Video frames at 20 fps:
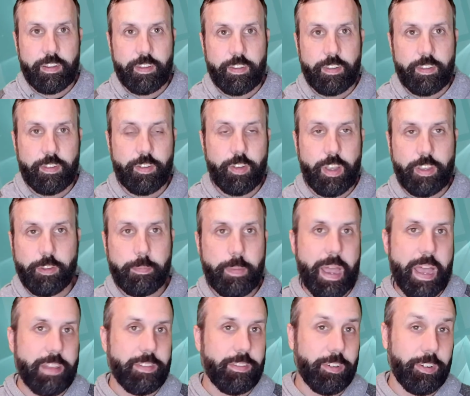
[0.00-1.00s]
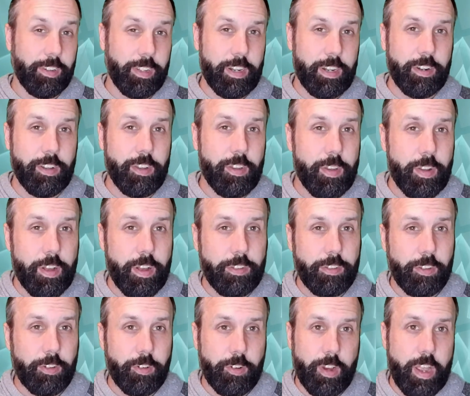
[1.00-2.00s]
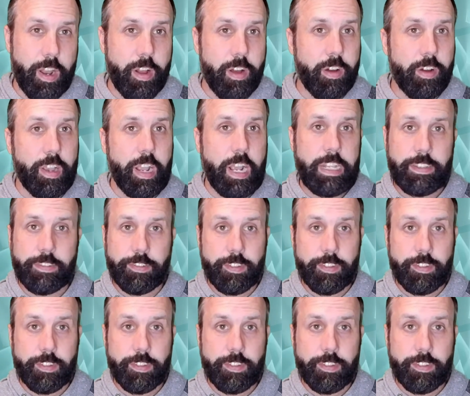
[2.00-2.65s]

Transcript: So as a pastor leader, you can also create all kinds